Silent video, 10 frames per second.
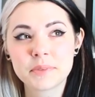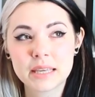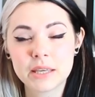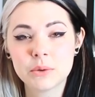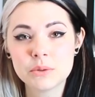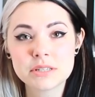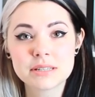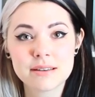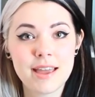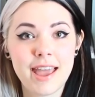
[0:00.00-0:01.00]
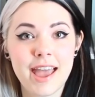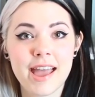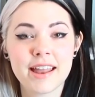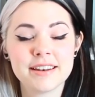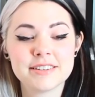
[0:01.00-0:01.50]
cute
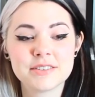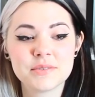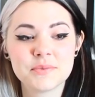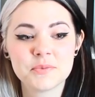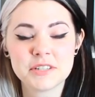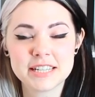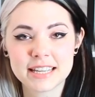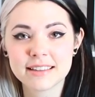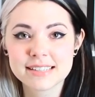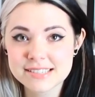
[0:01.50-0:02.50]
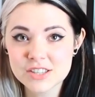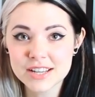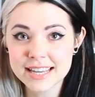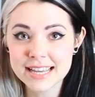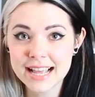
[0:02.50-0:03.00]
and ridiculous
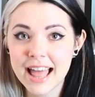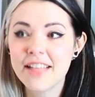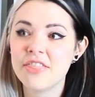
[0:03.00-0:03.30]
looking